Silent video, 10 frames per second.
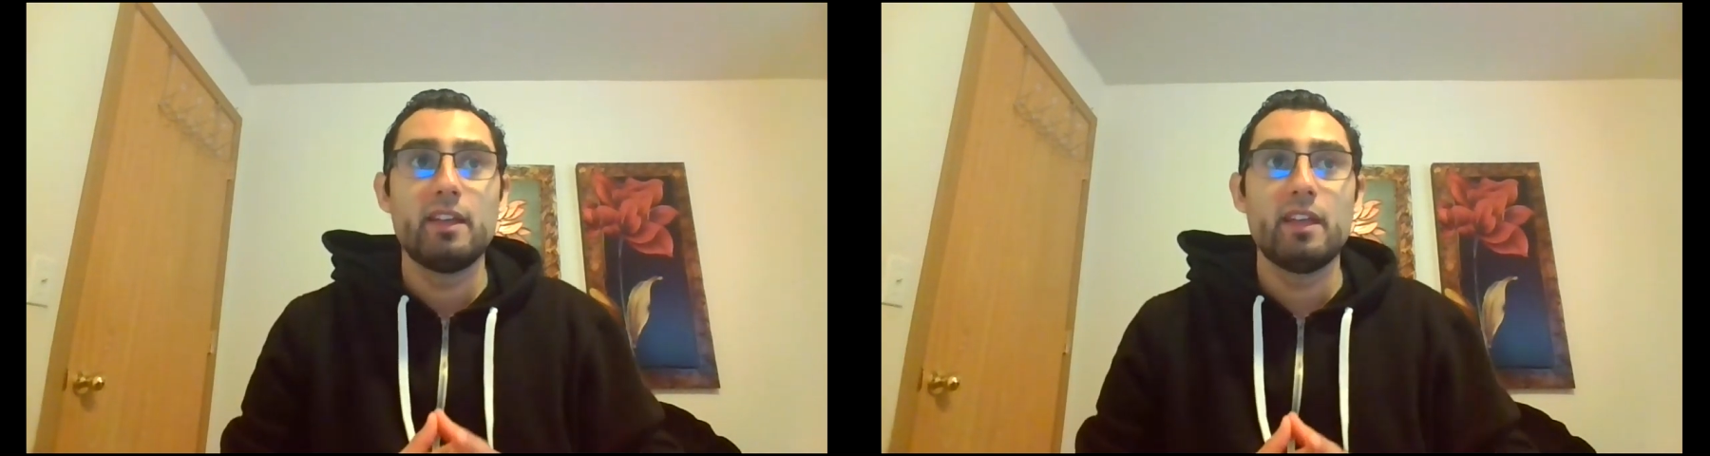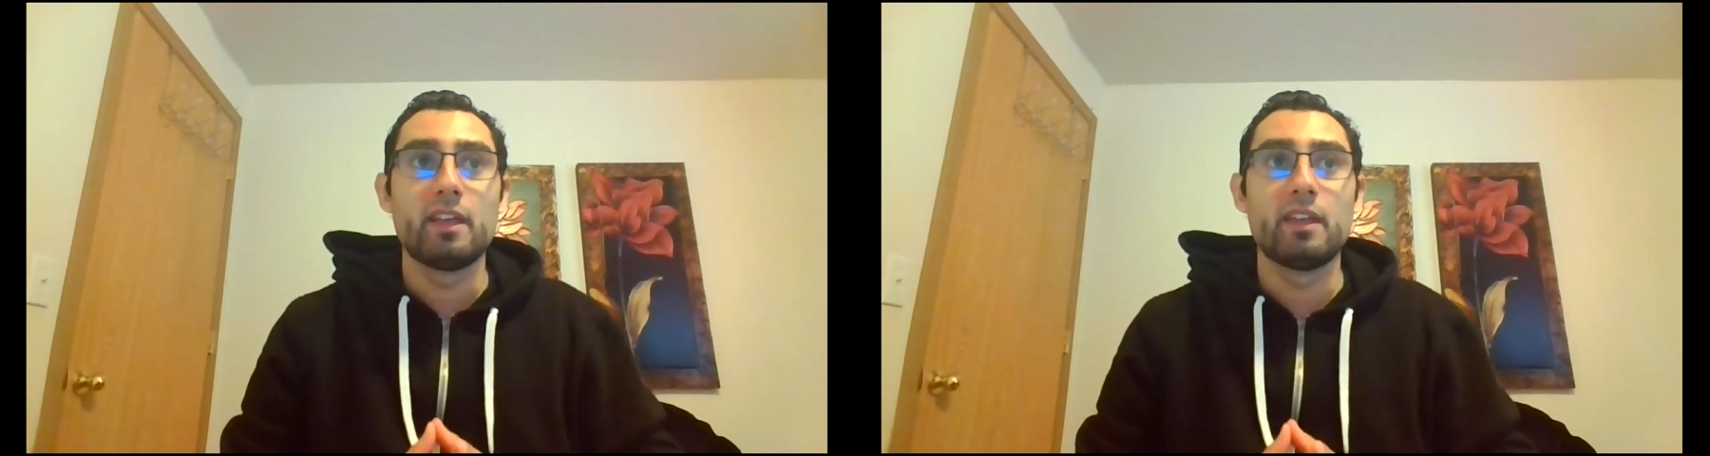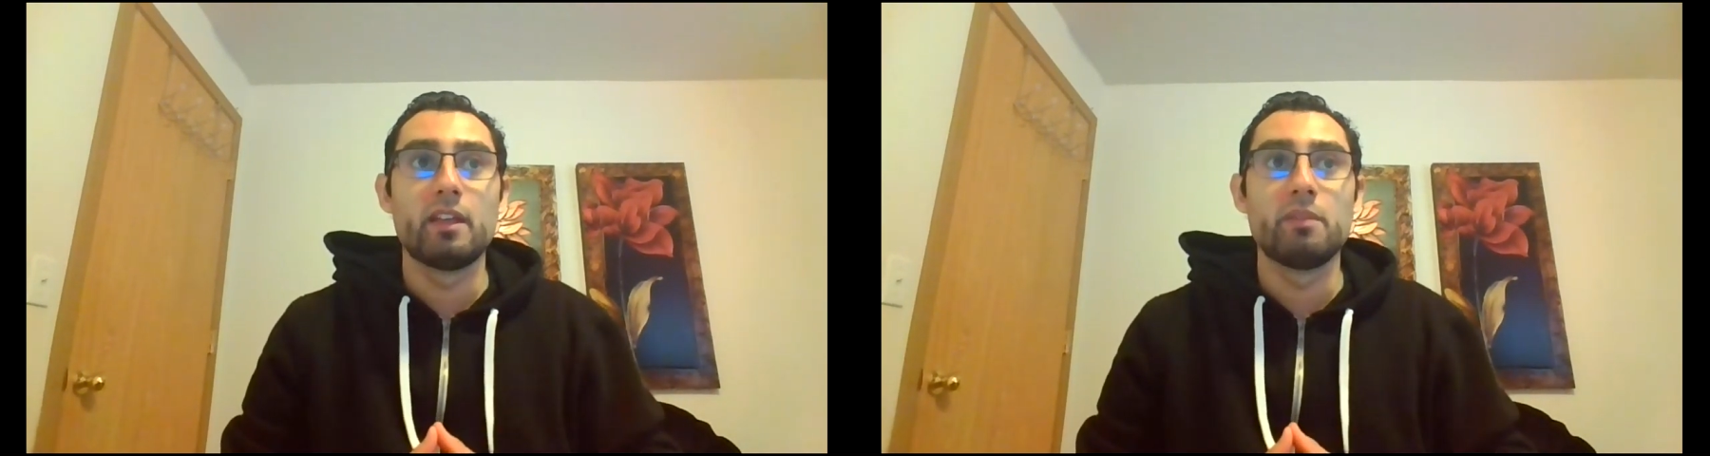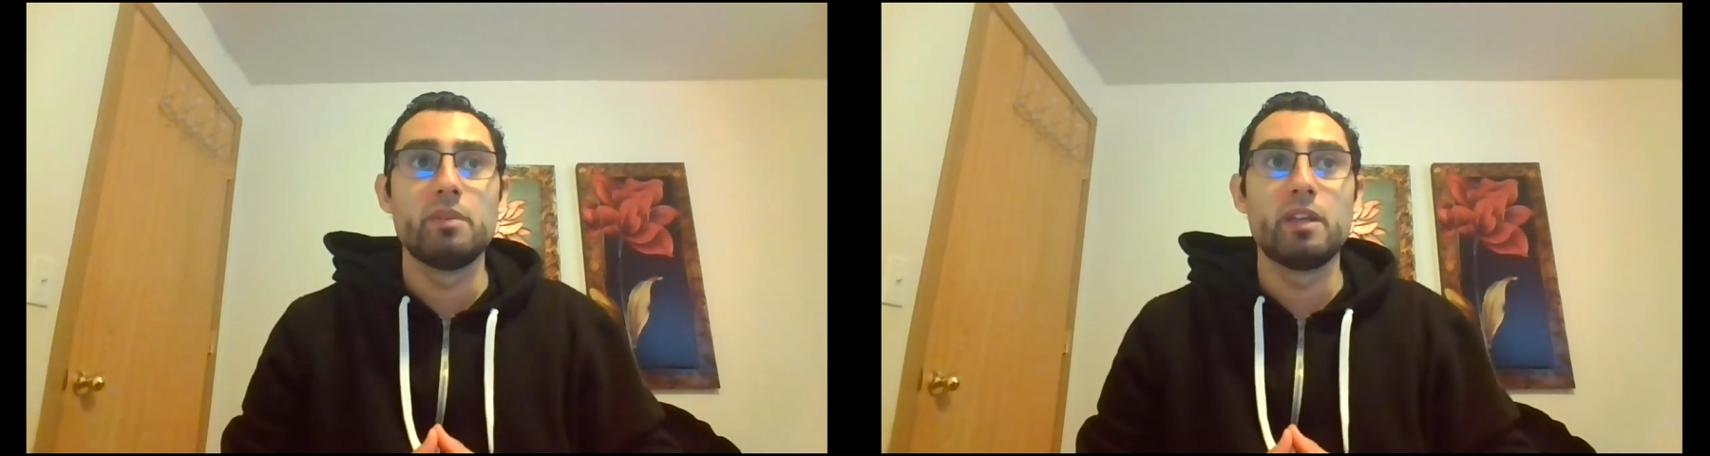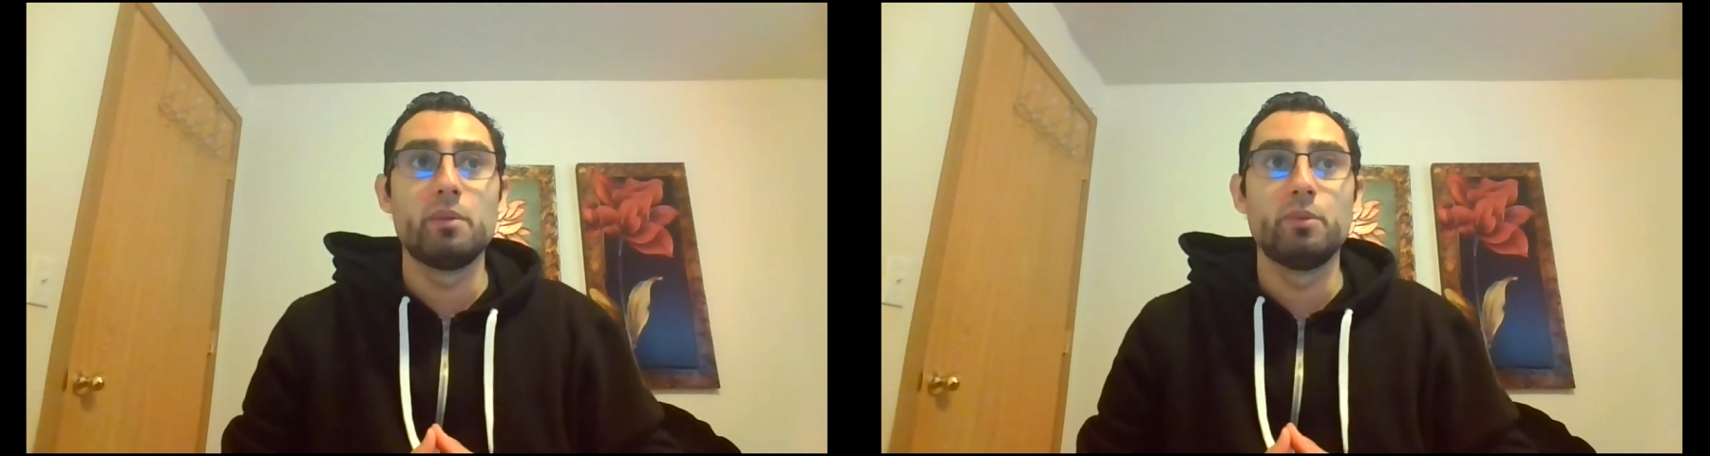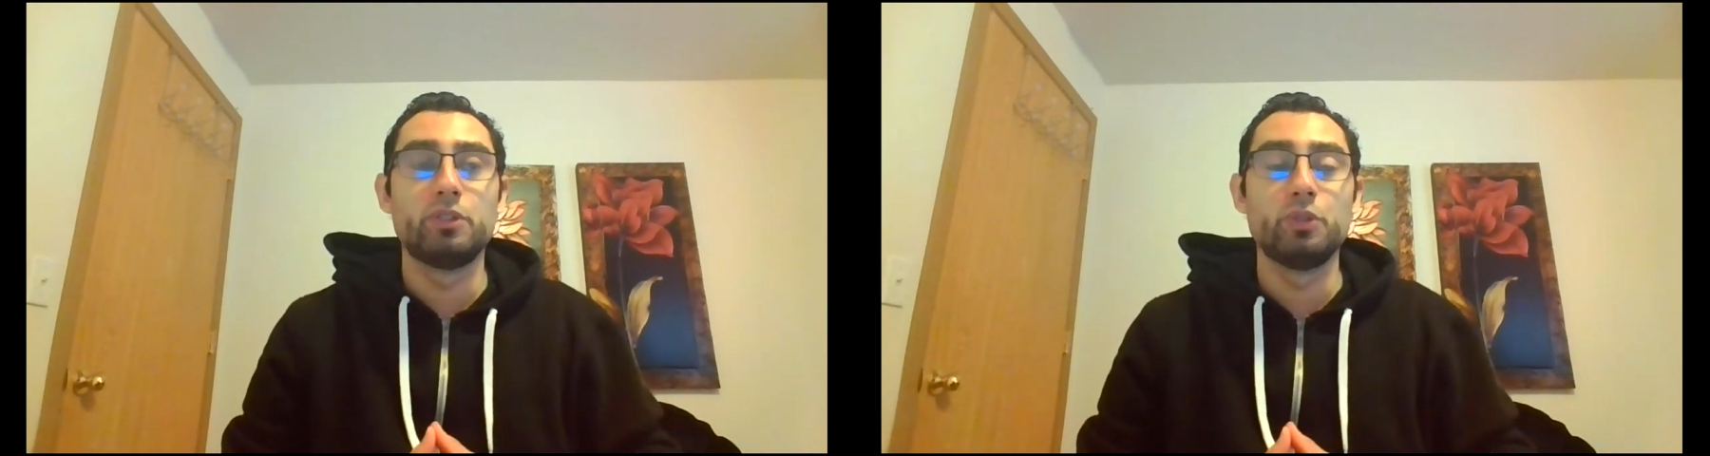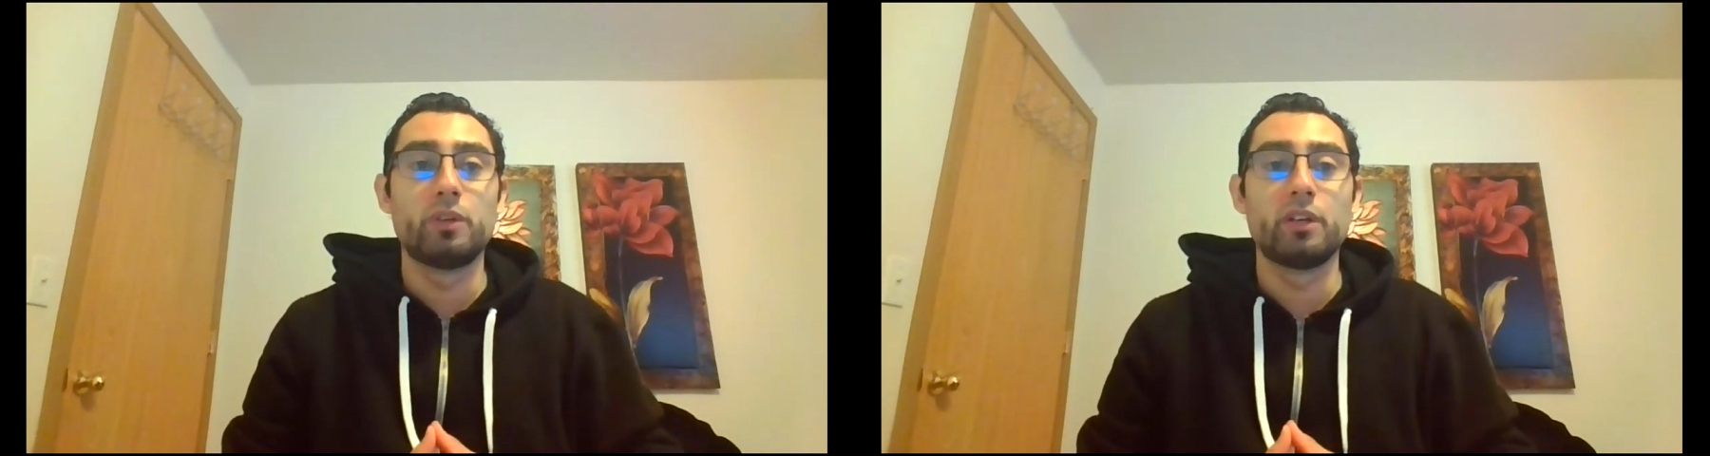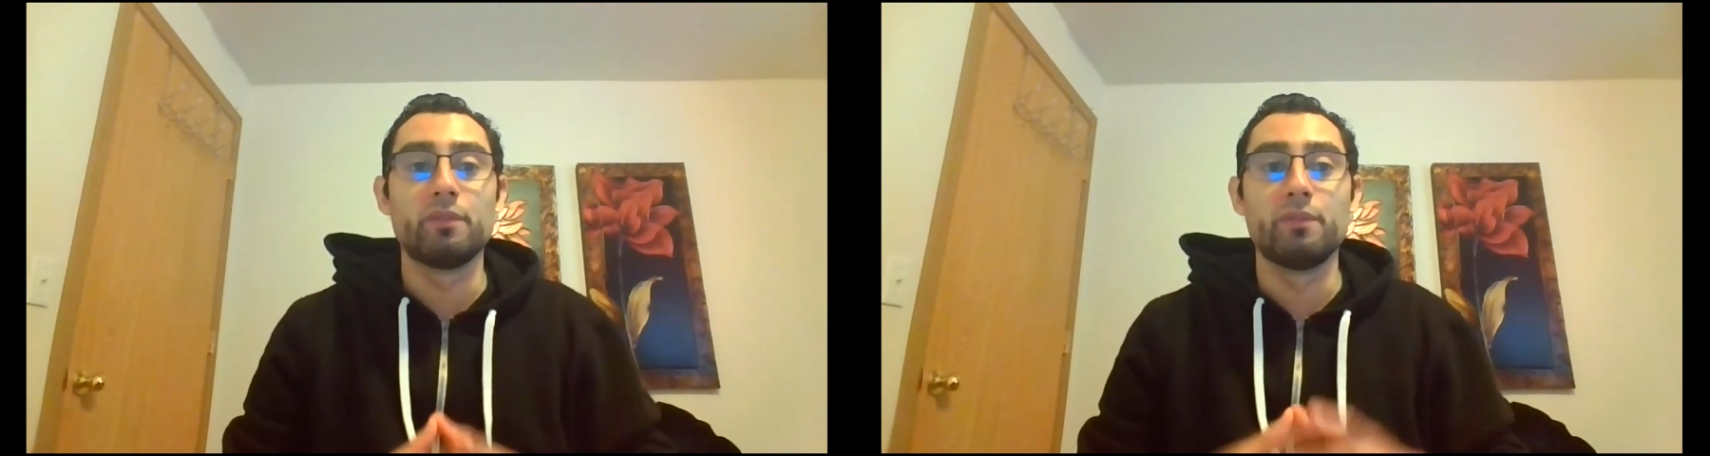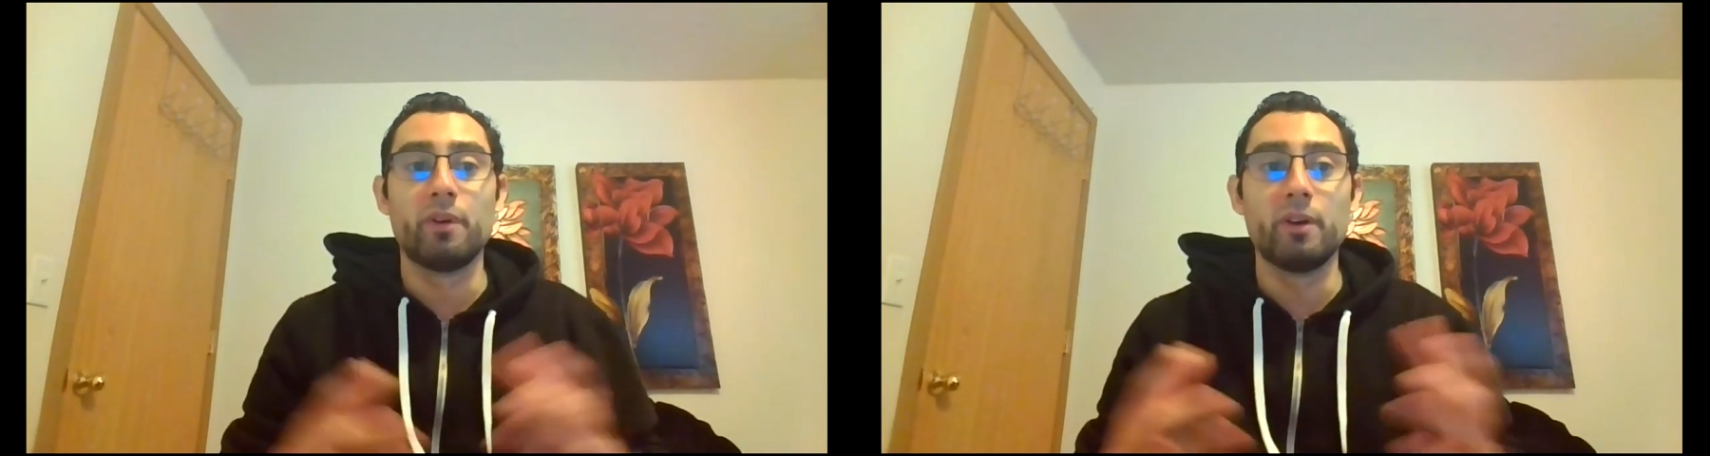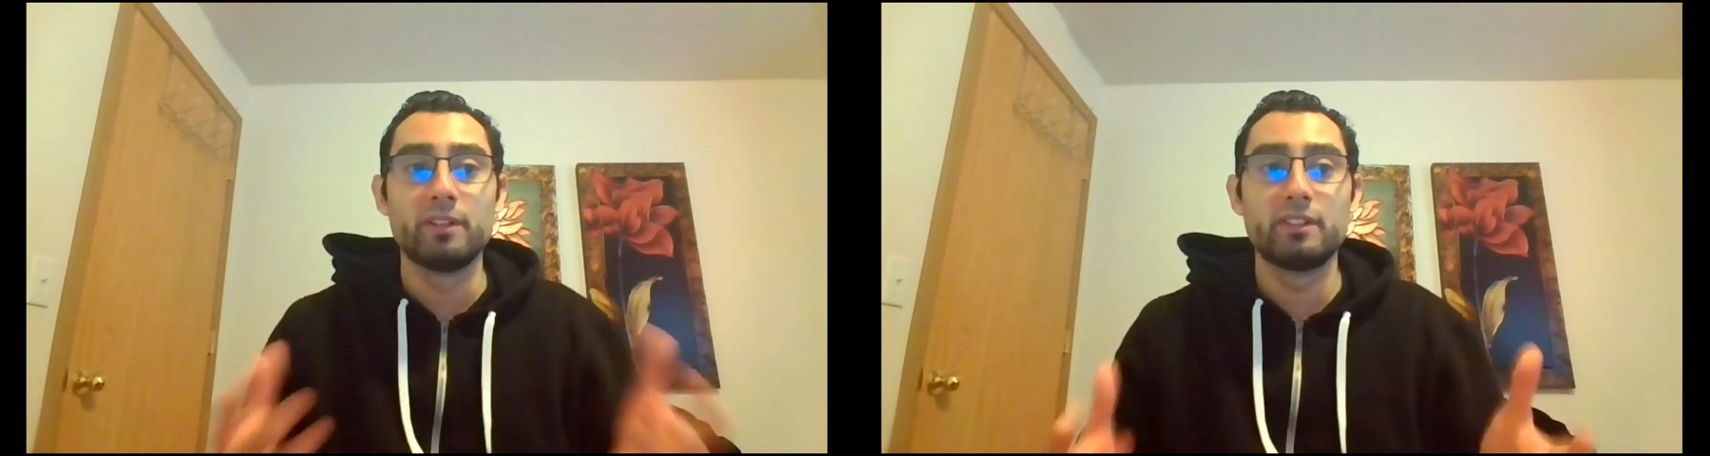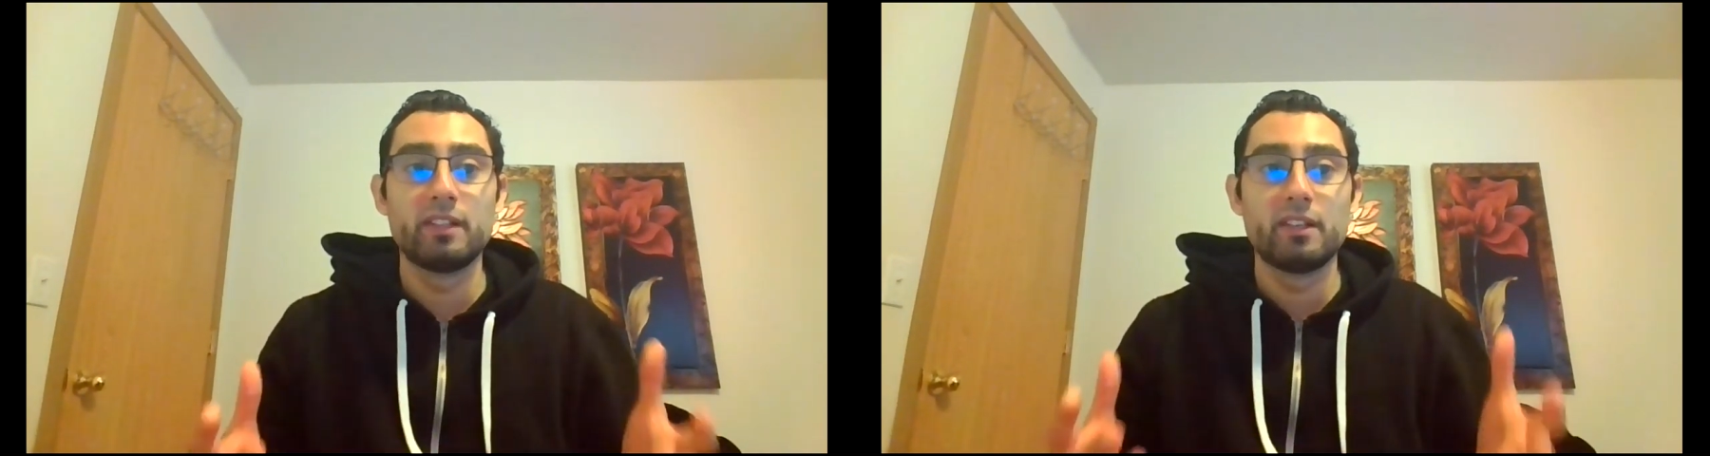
And be able to convert